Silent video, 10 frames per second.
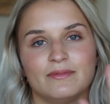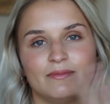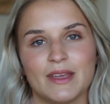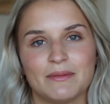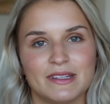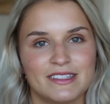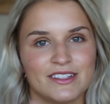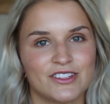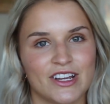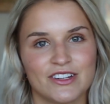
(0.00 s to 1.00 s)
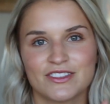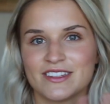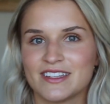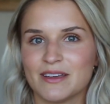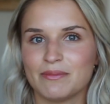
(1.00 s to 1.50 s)
maybe to change
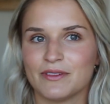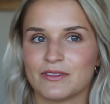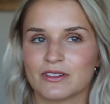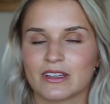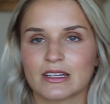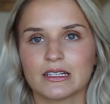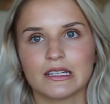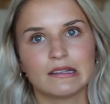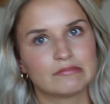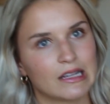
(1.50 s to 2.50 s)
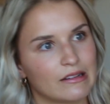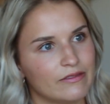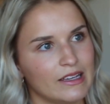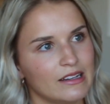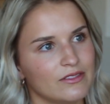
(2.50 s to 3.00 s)
the tip if you're like, I'm not a
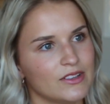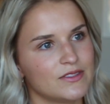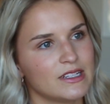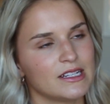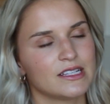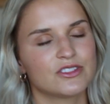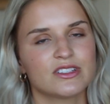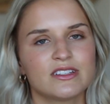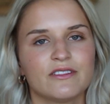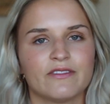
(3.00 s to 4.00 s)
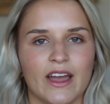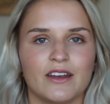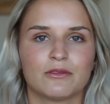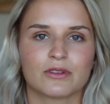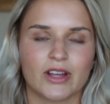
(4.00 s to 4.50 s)
fan of lifting, is just to
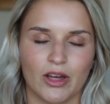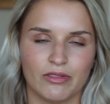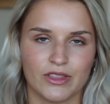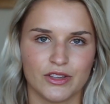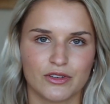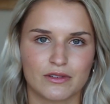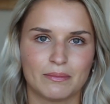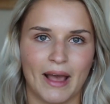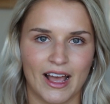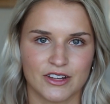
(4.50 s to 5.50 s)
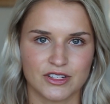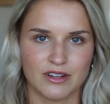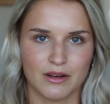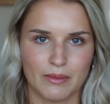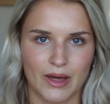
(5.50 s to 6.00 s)
find a workout you're
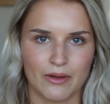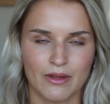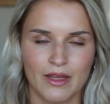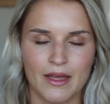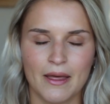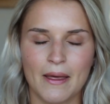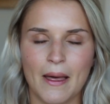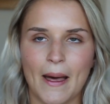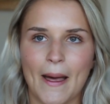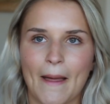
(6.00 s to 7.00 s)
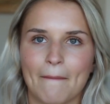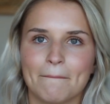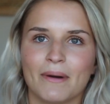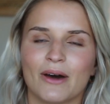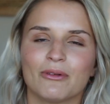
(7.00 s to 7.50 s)
passionate about.
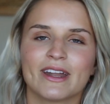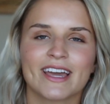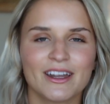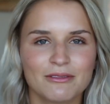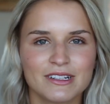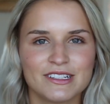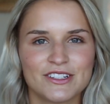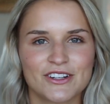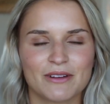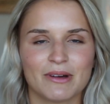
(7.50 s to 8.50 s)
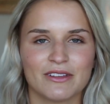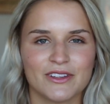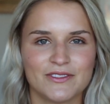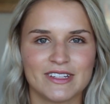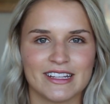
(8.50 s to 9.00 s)
But what I kind of wanted to share about
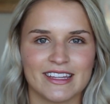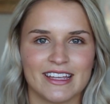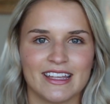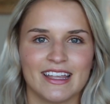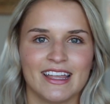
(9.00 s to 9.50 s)
lifting that